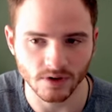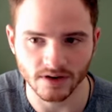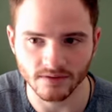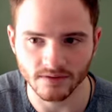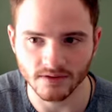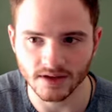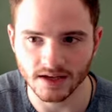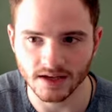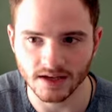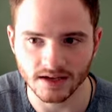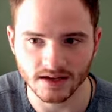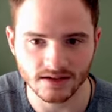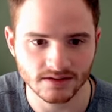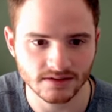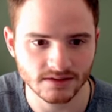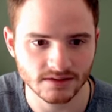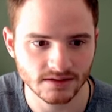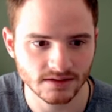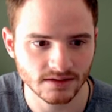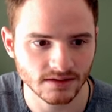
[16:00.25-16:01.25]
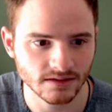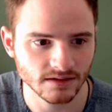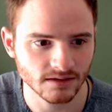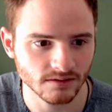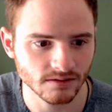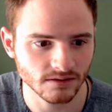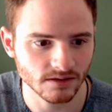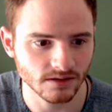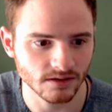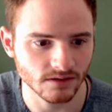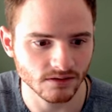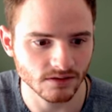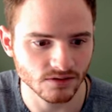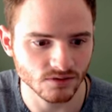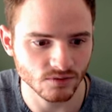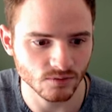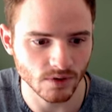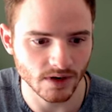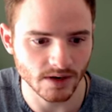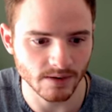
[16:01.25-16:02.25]
one of these. Go to
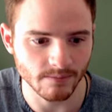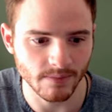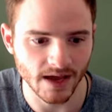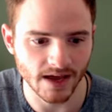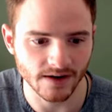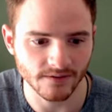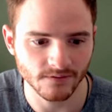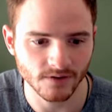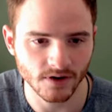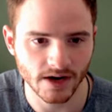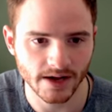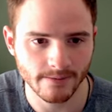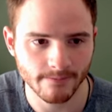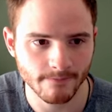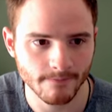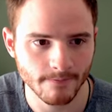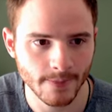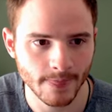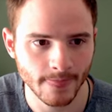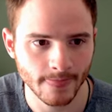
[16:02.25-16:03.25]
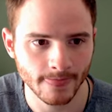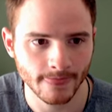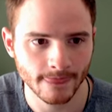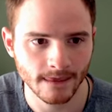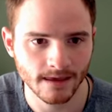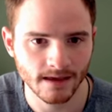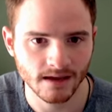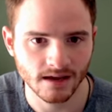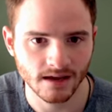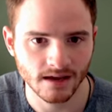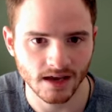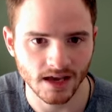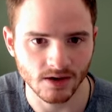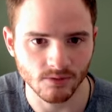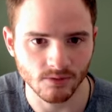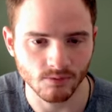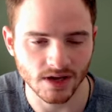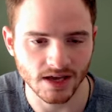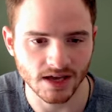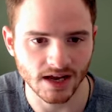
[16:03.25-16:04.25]
twin bed frame.
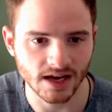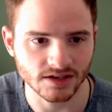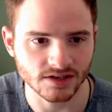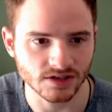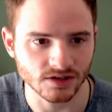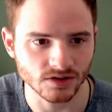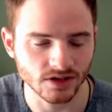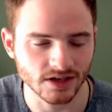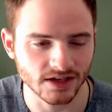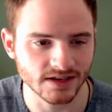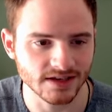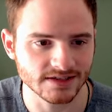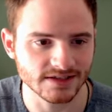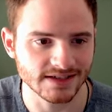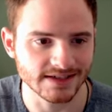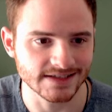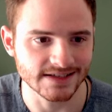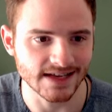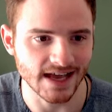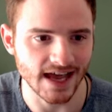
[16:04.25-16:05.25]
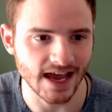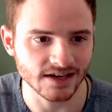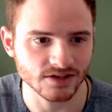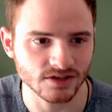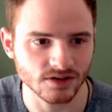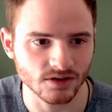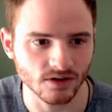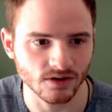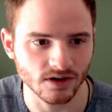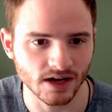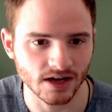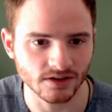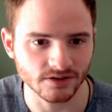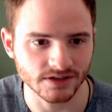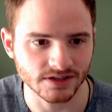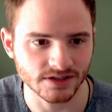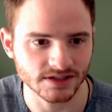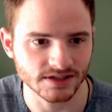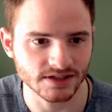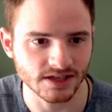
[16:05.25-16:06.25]
And we can actually look at this exact URL
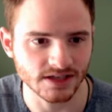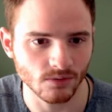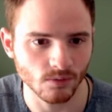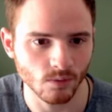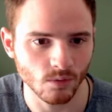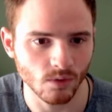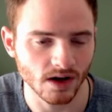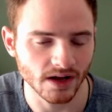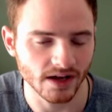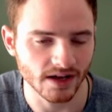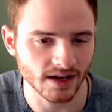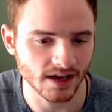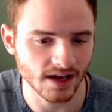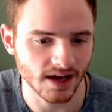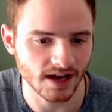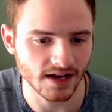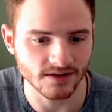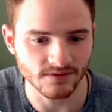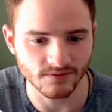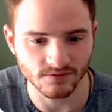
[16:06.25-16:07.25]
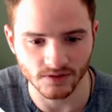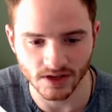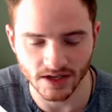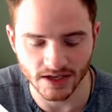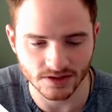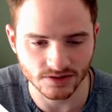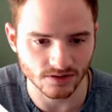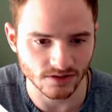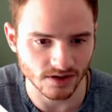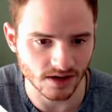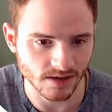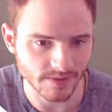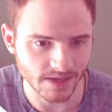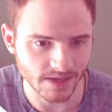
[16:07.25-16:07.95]
to see what kind of links are.